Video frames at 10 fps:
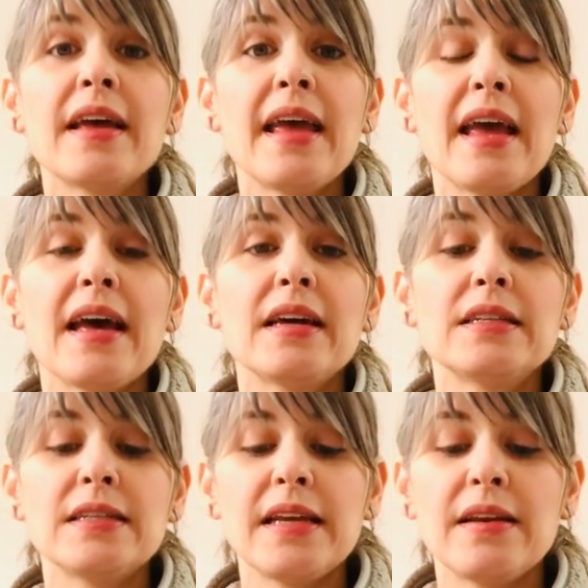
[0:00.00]

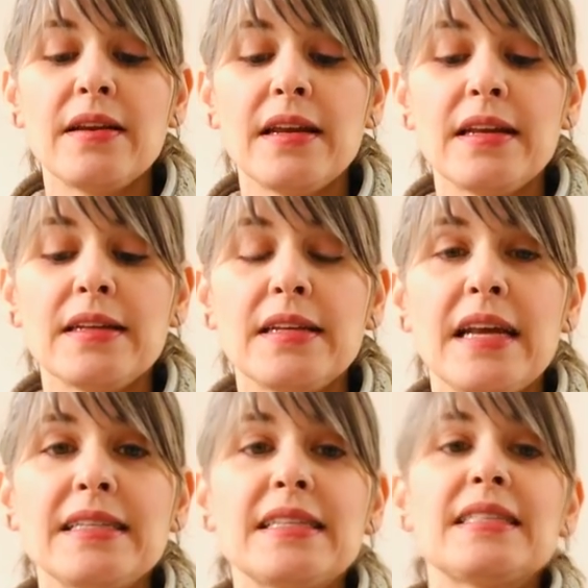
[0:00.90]
and it
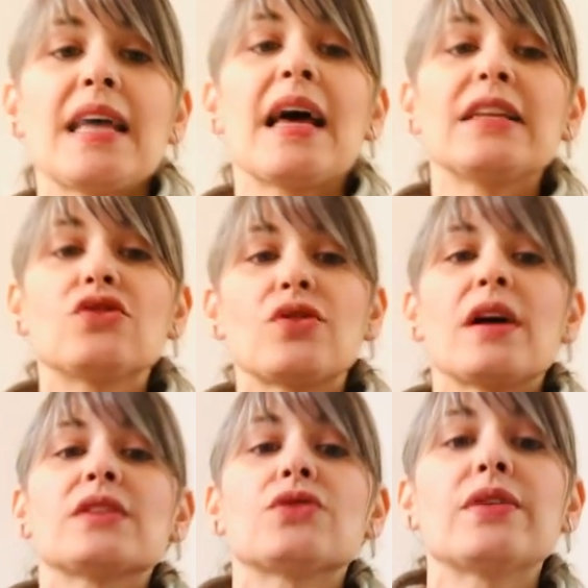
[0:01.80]
has a side
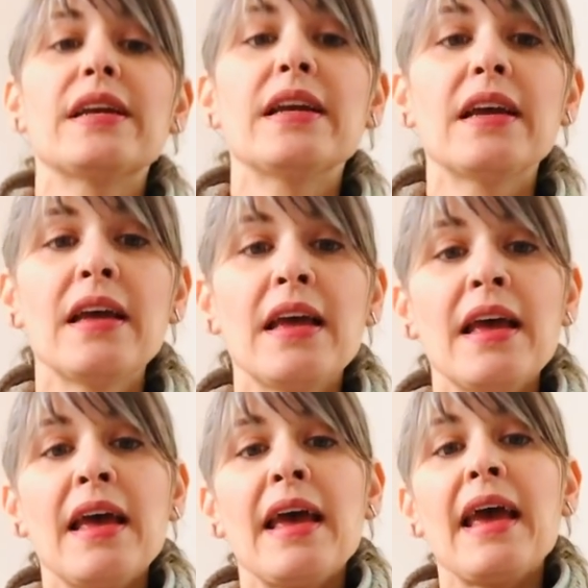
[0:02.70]
drawstring,
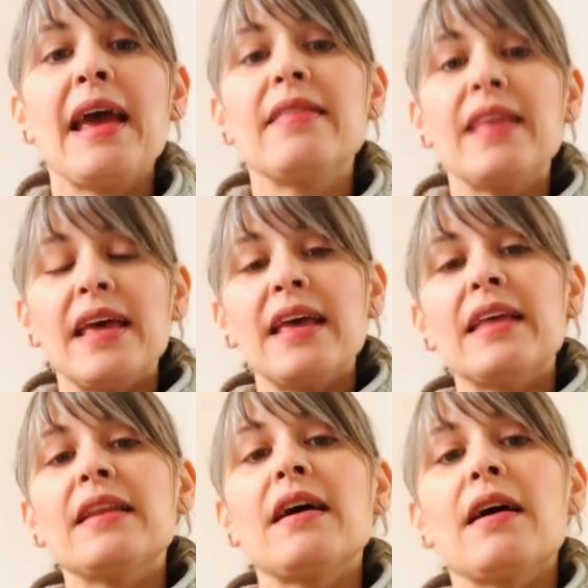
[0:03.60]
and
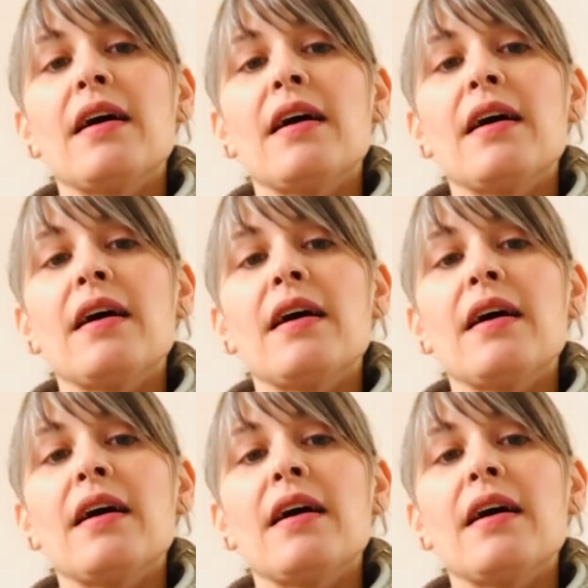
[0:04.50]
then